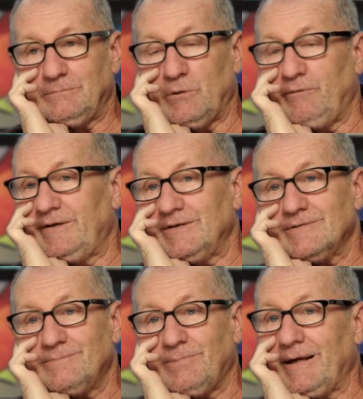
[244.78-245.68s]

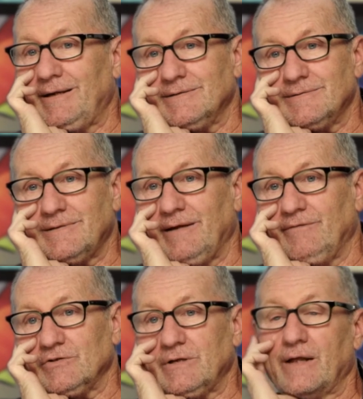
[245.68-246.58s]
movies, plays,
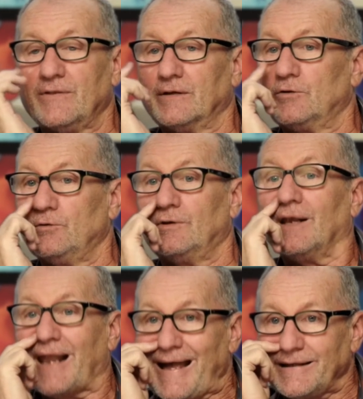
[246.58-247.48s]
television. I think to
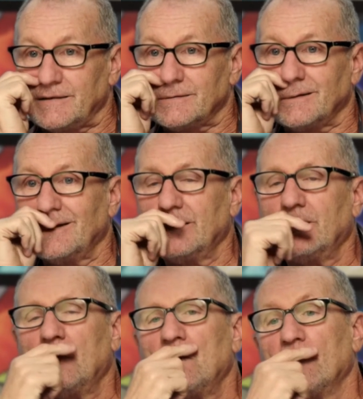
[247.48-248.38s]
delight
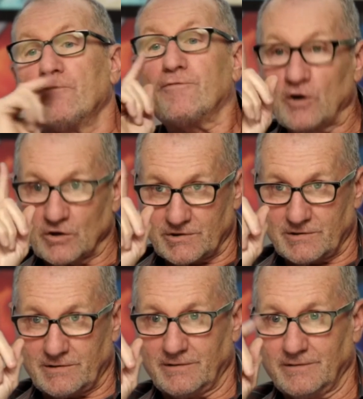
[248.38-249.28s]

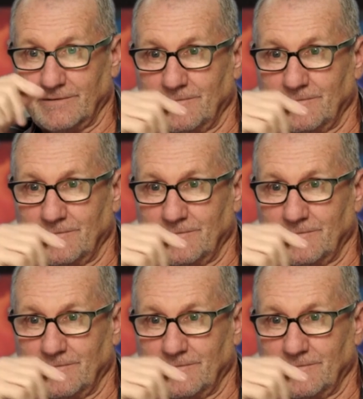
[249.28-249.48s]
first.